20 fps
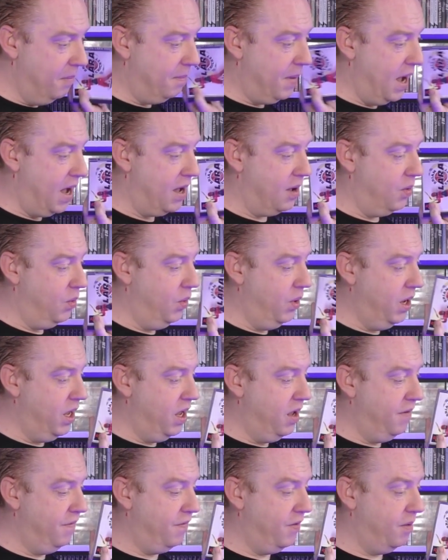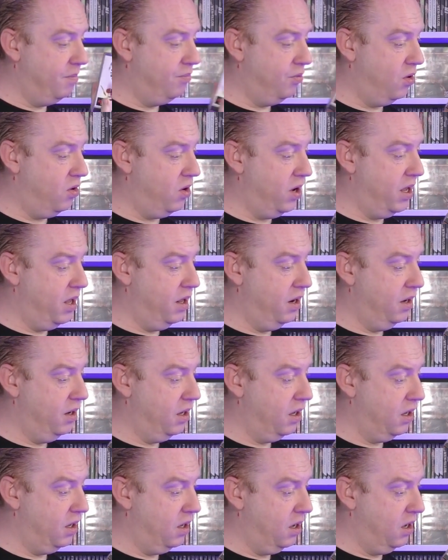But with
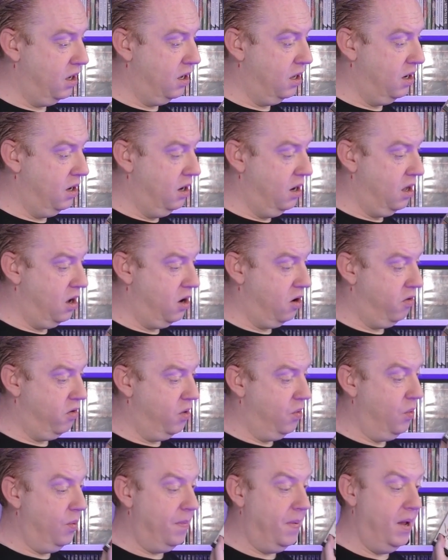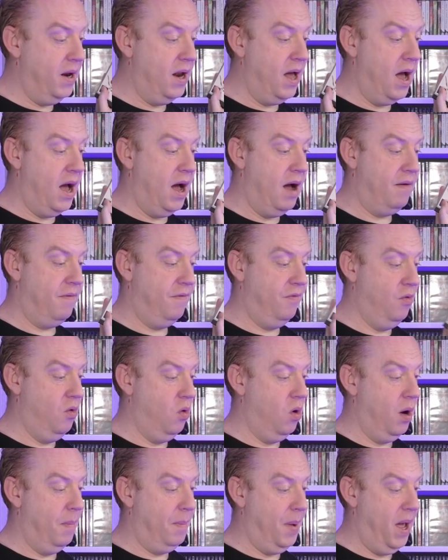Brian uh, Lara, we picked that up
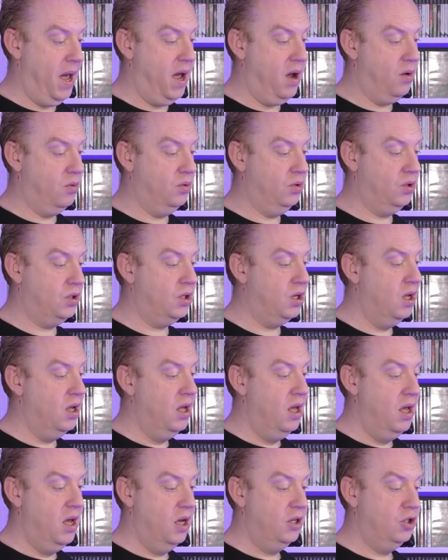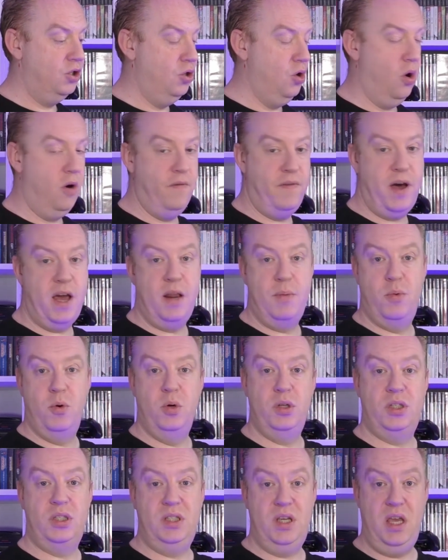for a pound. It's not
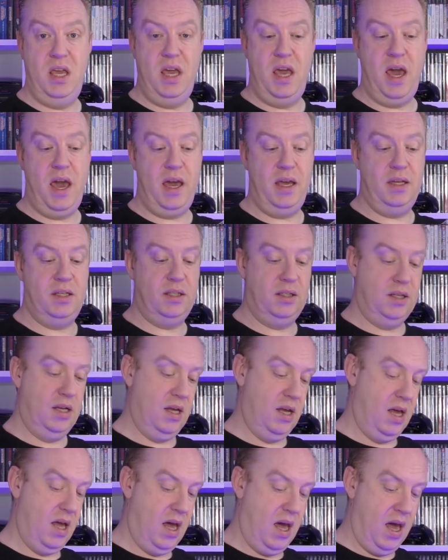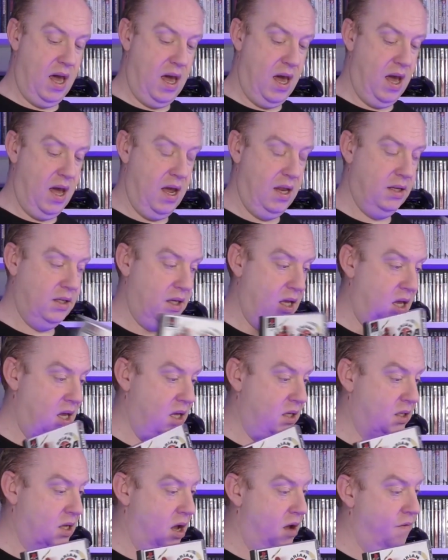available at CEX, and
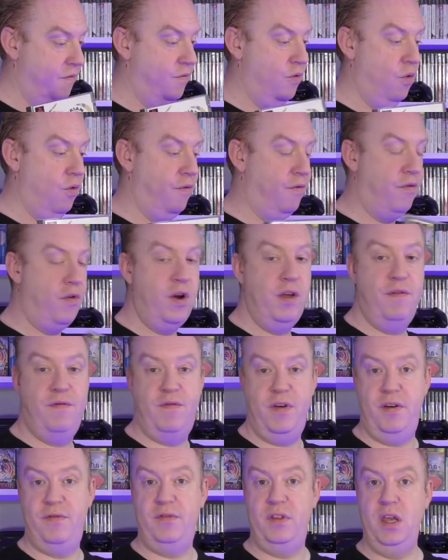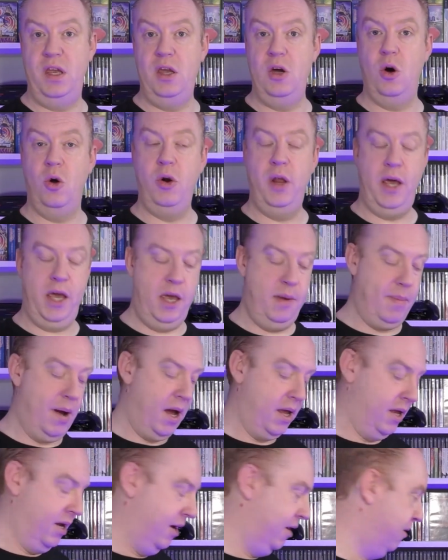it is going for 350 on
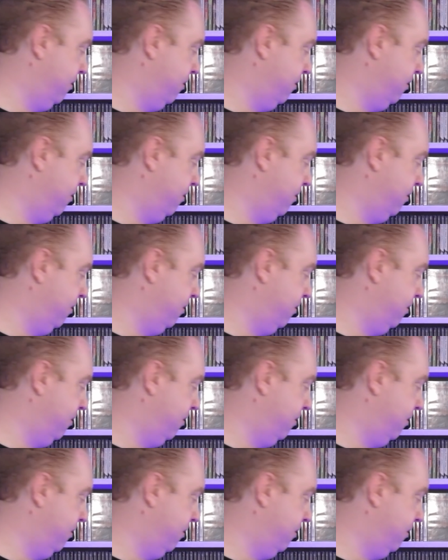eBay.